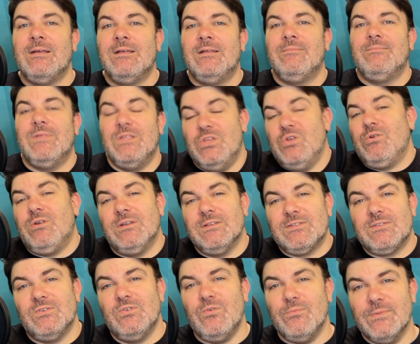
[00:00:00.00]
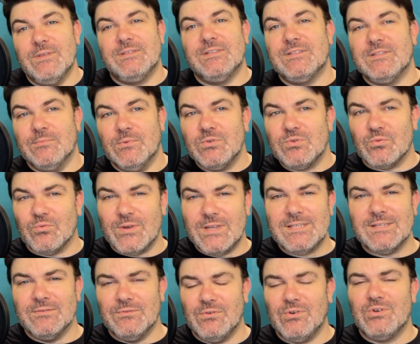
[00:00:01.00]
then you can assume this is the most
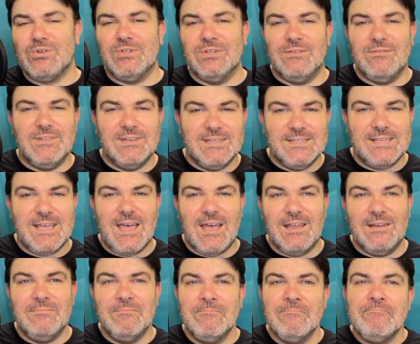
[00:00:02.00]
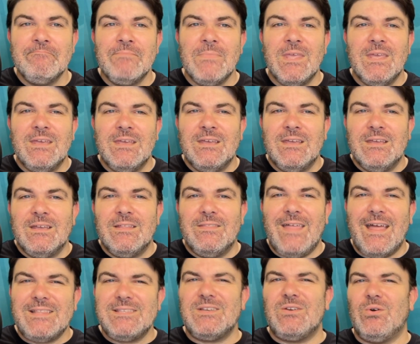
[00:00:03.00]
recent version of the design.
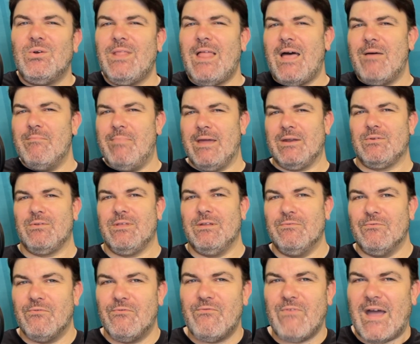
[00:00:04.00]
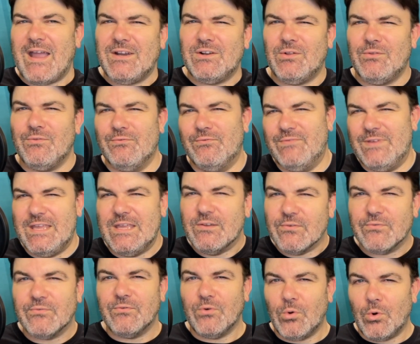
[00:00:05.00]
That's a whole lot better than Final
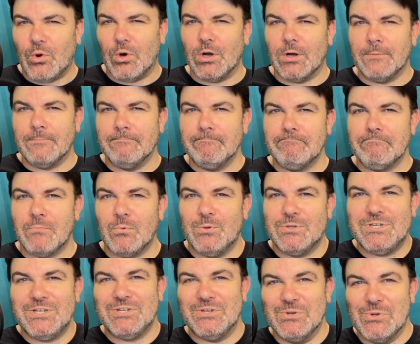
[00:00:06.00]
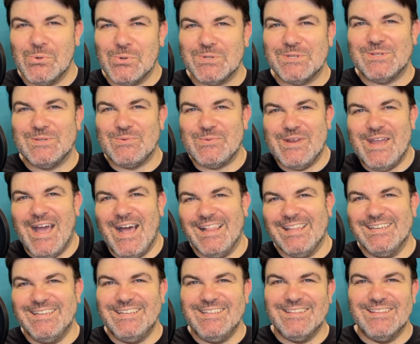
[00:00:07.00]
V4, which ignores the
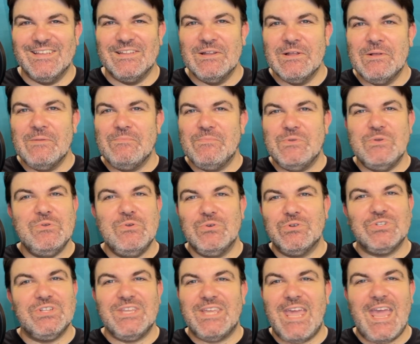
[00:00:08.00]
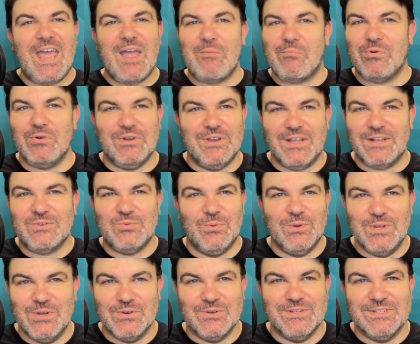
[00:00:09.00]
reality that you usually can't predict
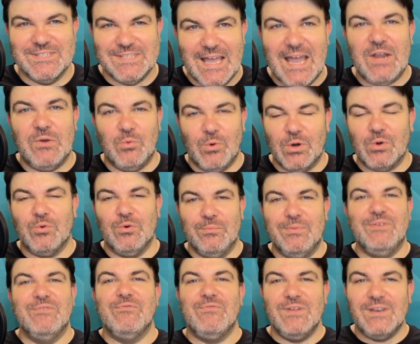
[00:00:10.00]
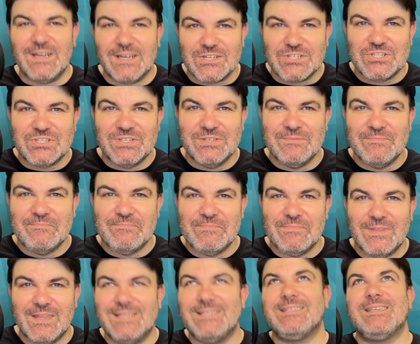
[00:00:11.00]
when your design work will be finished.
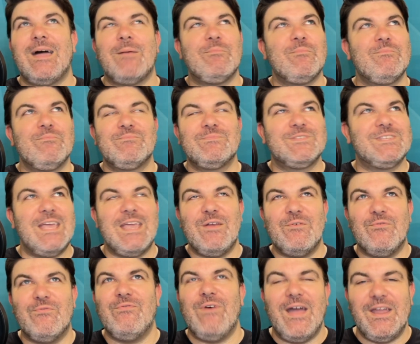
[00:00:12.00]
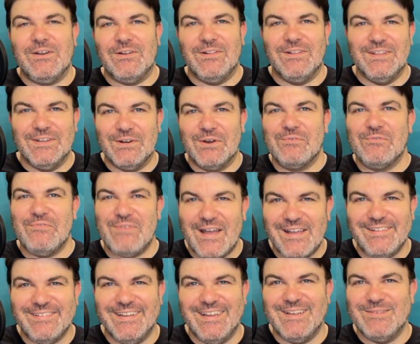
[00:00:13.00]
Let's stop saying final in our
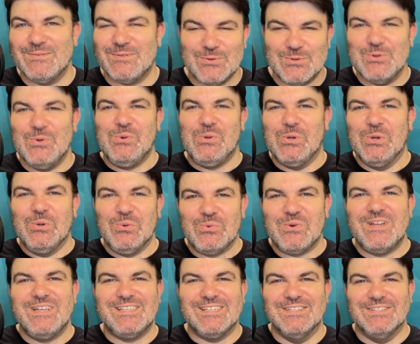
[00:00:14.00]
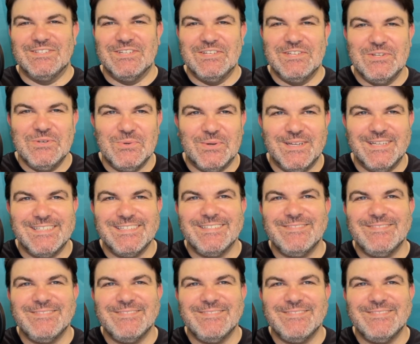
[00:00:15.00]
file names. There's no good reason to do it.